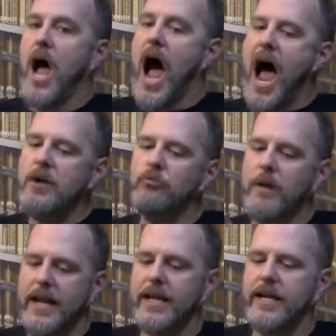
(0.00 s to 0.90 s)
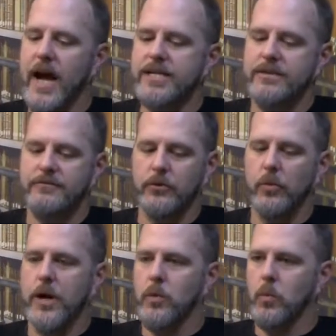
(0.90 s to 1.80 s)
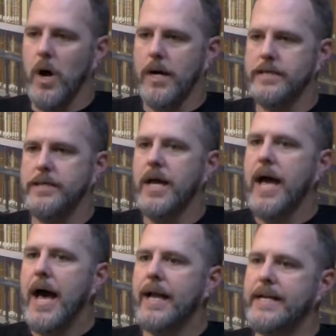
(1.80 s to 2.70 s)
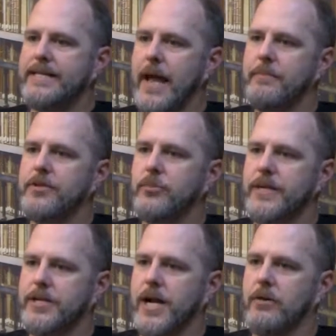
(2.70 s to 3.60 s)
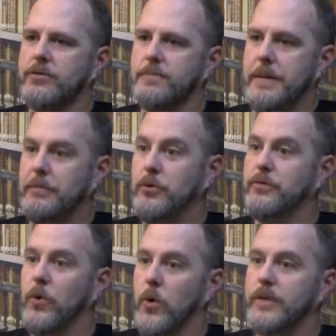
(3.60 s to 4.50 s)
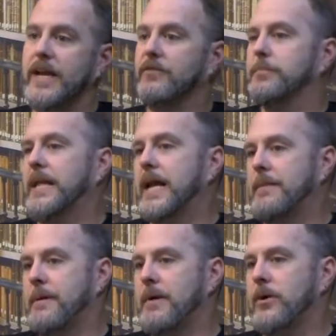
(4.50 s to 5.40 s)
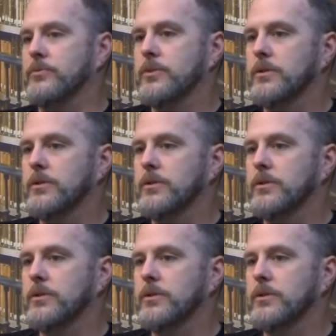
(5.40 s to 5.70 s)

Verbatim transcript: I recognize it for what it was an attempt to reach out to people who've only ever played MMOs.